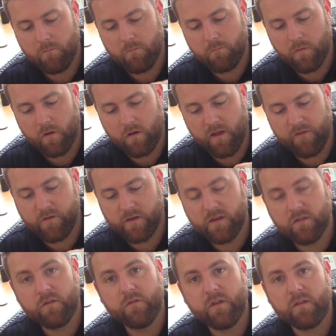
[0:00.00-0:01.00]
But if you need
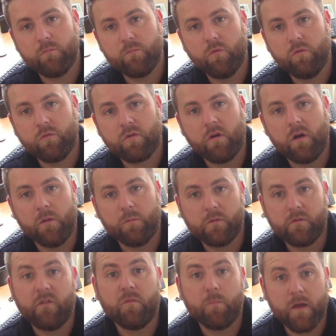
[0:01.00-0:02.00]
to do this more times
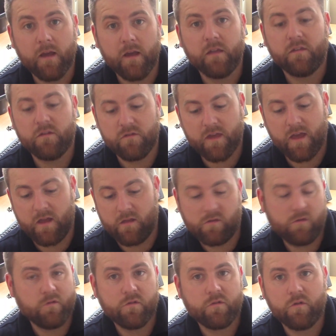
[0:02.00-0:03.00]
with other pairs, and you can
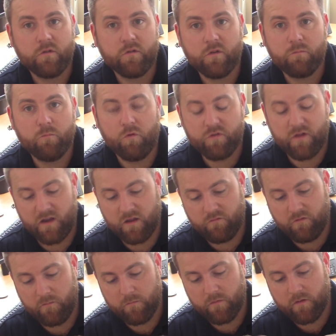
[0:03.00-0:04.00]
do, you just got to use more jelly
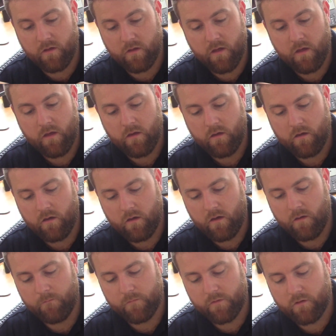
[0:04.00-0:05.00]
crimps.
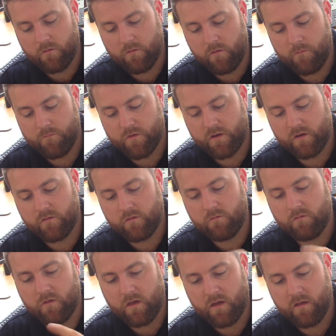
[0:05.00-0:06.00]
So I'm just going to
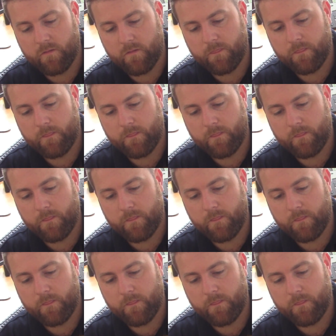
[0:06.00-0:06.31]
do that.